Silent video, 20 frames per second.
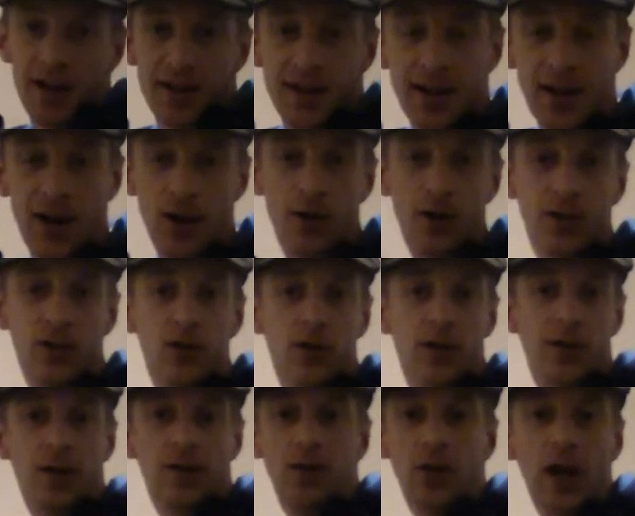Now,
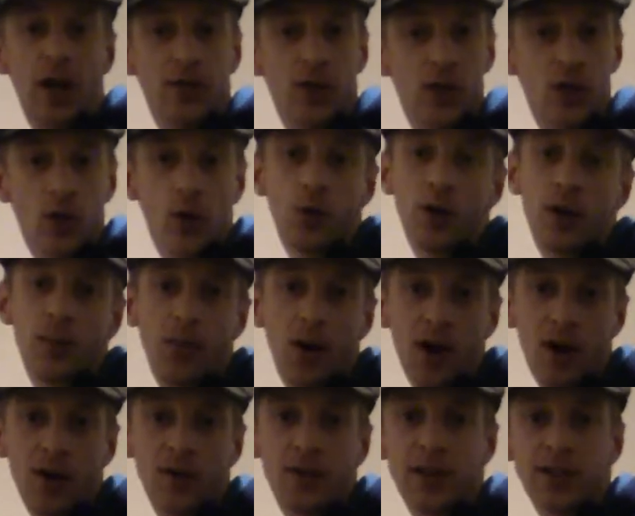if you have a yoga ball,